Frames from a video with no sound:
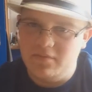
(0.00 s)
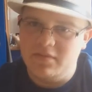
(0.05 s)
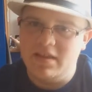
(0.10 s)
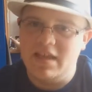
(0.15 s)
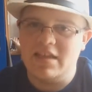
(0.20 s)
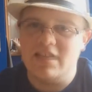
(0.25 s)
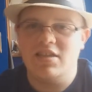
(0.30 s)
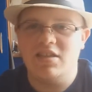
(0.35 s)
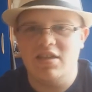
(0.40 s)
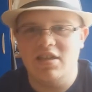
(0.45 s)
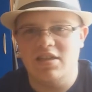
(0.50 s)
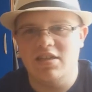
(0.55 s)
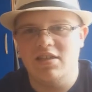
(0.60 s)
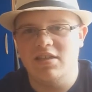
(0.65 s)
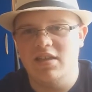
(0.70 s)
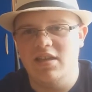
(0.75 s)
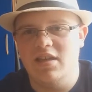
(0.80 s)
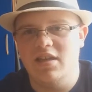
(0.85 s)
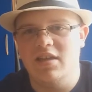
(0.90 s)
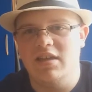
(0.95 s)
let's
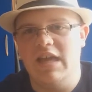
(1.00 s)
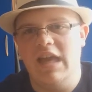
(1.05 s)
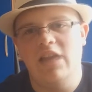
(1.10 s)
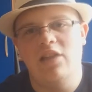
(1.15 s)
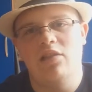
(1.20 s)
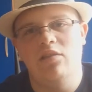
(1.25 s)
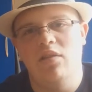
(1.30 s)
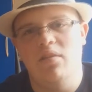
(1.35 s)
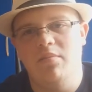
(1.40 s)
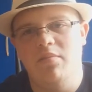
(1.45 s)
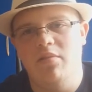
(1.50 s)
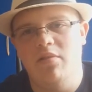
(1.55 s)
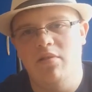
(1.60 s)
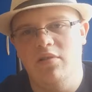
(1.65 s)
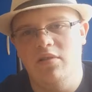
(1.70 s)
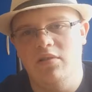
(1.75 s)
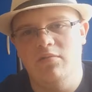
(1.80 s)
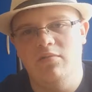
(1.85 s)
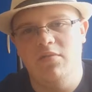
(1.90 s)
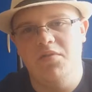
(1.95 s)
just get to the
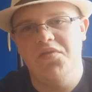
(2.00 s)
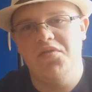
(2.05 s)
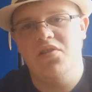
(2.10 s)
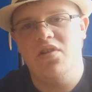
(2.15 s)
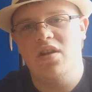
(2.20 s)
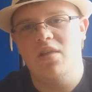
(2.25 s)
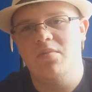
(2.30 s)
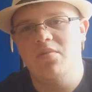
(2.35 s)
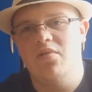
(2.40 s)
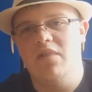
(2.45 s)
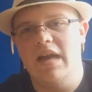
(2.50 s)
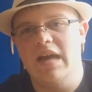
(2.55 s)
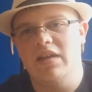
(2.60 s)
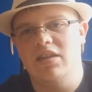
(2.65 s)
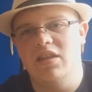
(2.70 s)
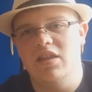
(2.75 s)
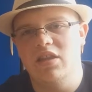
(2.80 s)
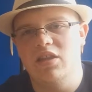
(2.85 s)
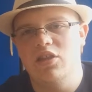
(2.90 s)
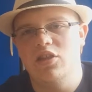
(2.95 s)
point where we're gonna be
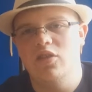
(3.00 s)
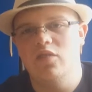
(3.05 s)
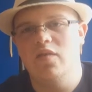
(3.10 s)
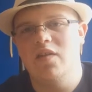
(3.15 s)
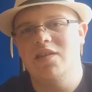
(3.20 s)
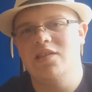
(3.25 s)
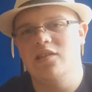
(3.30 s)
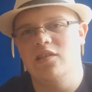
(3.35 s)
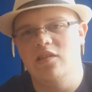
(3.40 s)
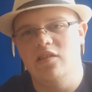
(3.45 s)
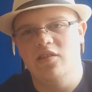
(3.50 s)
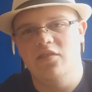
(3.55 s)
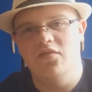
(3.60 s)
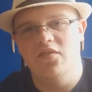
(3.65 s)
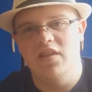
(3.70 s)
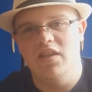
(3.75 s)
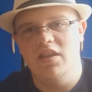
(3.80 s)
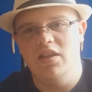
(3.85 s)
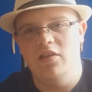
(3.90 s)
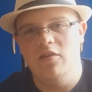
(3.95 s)
reacting to a
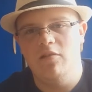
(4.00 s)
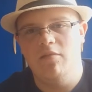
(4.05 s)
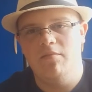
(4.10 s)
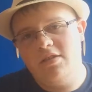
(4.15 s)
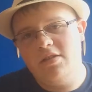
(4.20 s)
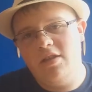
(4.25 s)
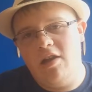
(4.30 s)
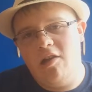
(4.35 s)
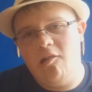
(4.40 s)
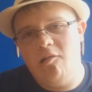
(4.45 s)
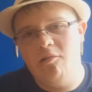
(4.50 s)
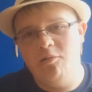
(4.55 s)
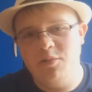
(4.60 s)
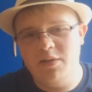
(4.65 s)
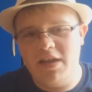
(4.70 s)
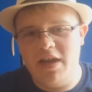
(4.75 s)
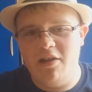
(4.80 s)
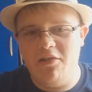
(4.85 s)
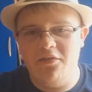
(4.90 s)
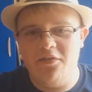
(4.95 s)
certain video. So
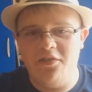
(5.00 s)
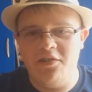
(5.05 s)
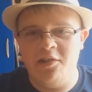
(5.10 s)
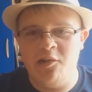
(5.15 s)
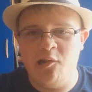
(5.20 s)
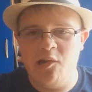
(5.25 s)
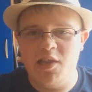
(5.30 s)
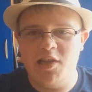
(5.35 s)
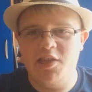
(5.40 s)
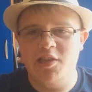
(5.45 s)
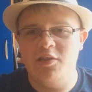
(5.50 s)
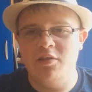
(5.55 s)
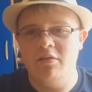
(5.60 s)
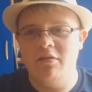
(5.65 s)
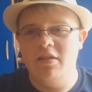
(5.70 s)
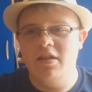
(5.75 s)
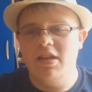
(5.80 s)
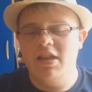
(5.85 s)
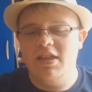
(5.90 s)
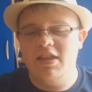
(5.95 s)
without further
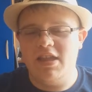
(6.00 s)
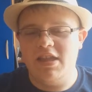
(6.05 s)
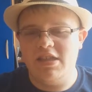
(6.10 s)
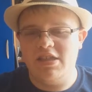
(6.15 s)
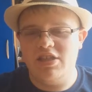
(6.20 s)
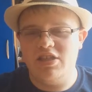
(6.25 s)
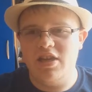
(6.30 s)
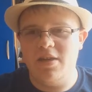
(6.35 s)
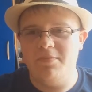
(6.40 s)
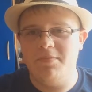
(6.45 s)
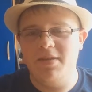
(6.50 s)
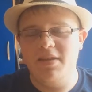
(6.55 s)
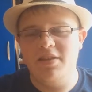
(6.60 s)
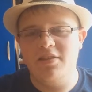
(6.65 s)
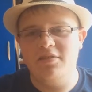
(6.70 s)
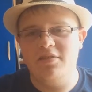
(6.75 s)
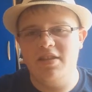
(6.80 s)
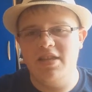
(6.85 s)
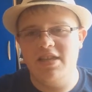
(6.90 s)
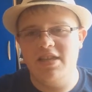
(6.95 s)
ado, let's jump into